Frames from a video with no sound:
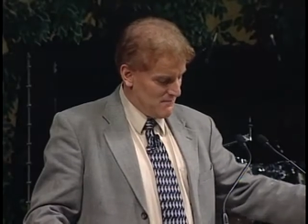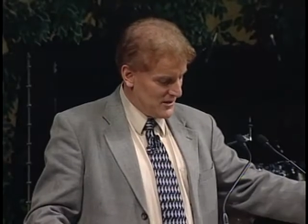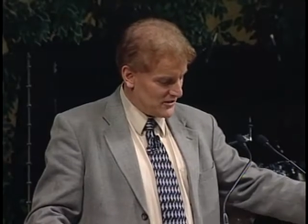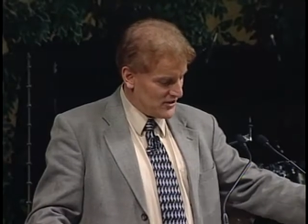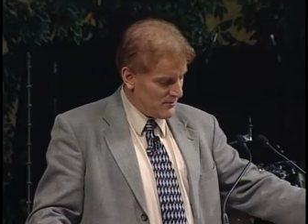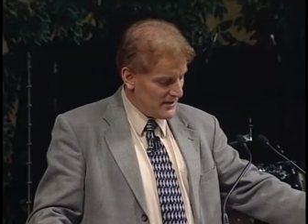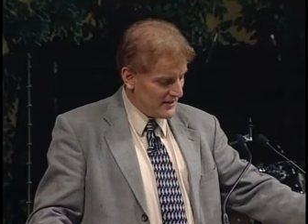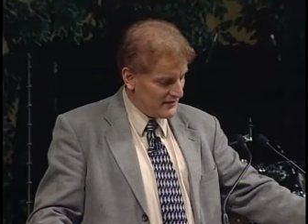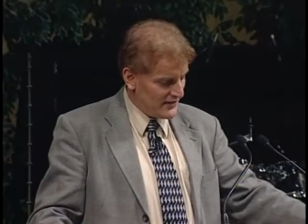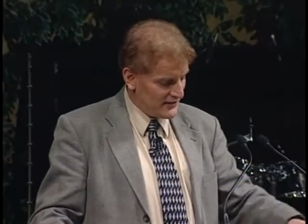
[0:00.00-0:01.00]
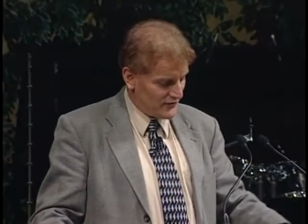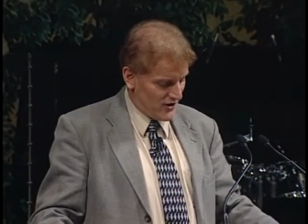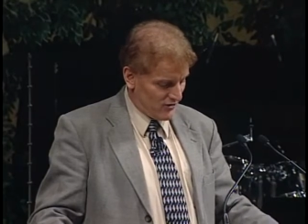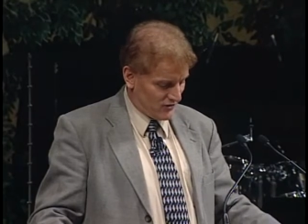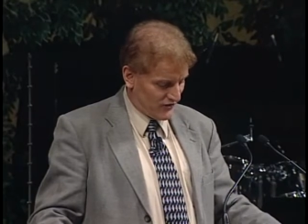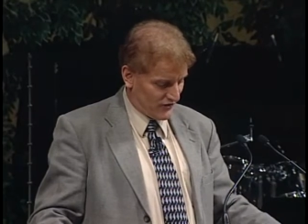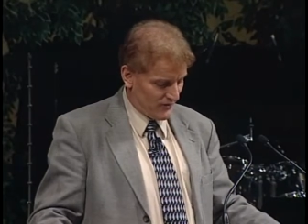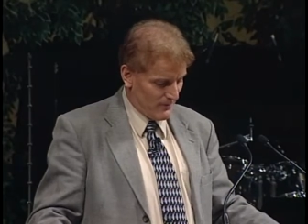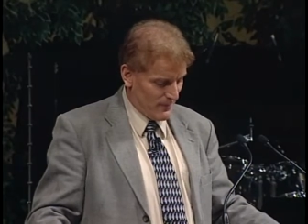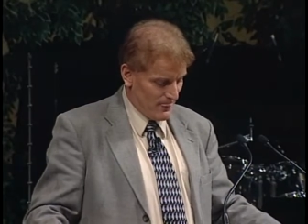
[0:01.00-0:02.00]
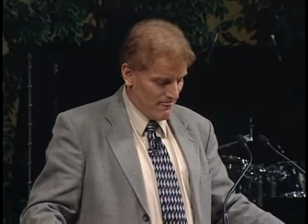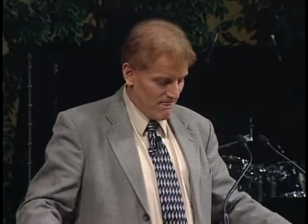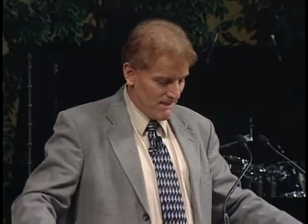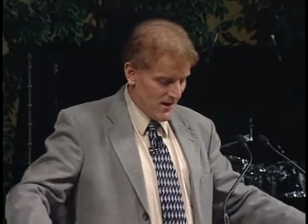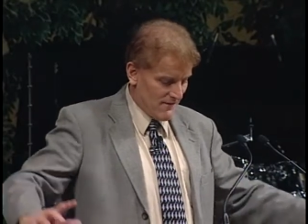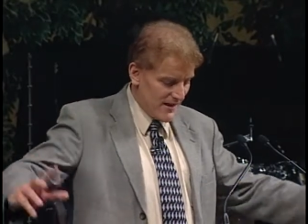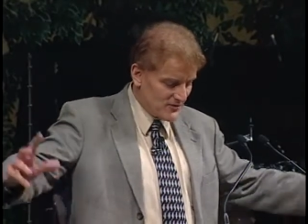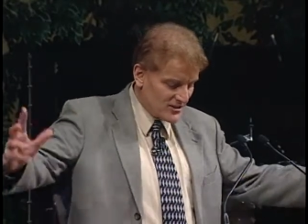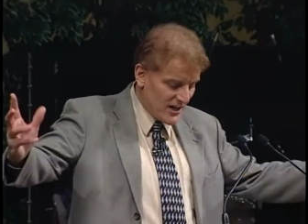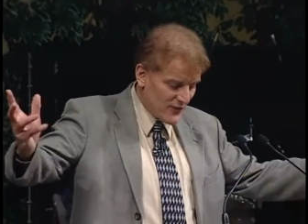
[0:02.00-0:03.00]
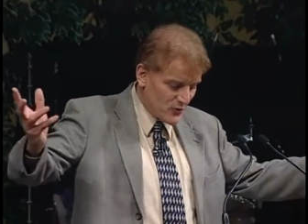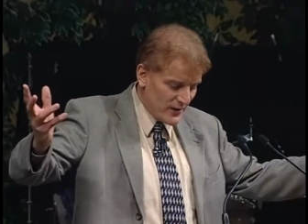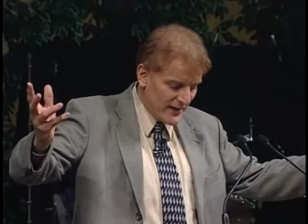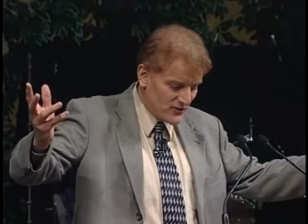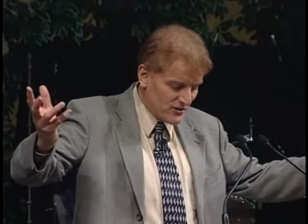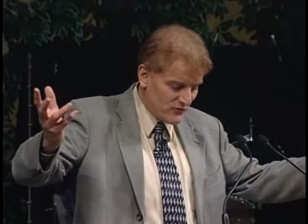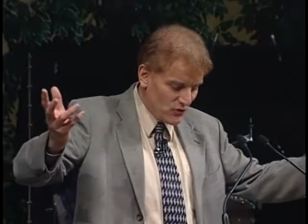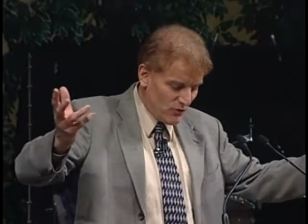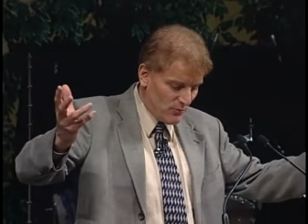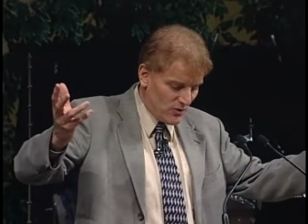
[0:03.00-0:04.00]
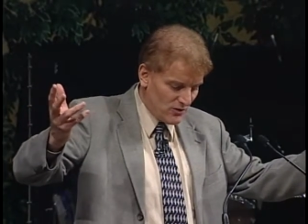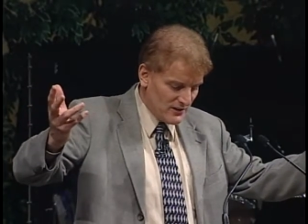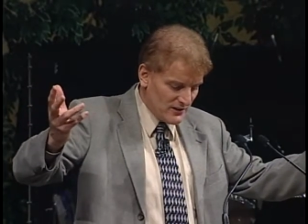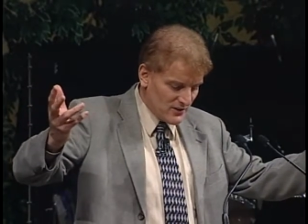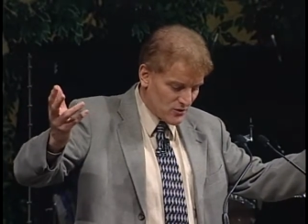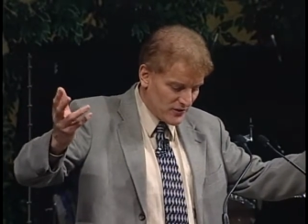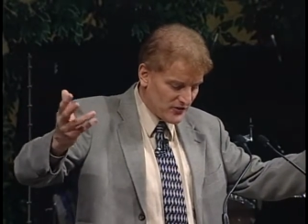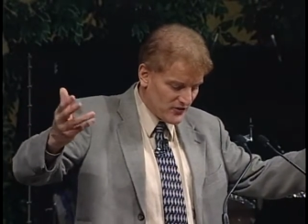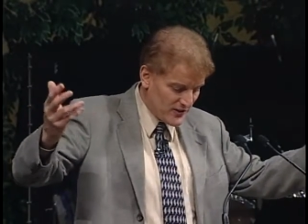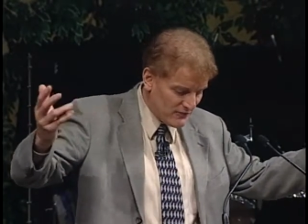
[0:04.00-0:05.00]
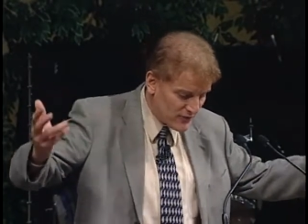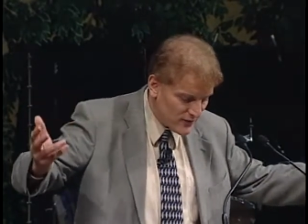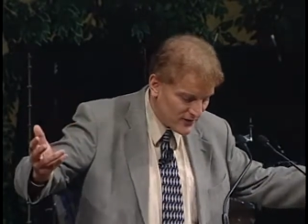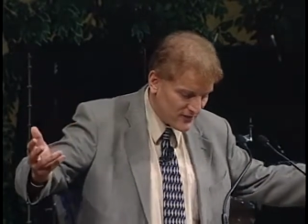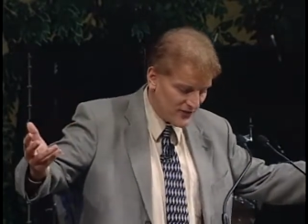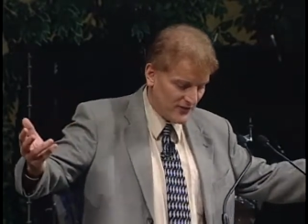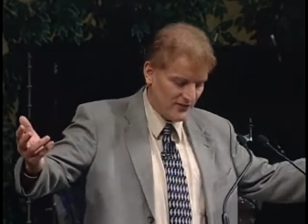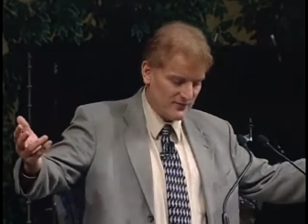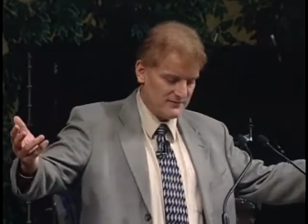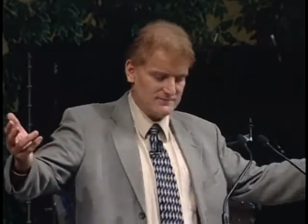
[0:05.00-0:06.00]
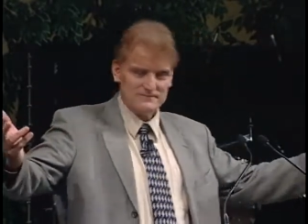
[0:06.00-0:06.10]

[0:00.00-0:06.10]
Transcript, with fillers: But you know, many of these folks are outside the range of normal Christian influence.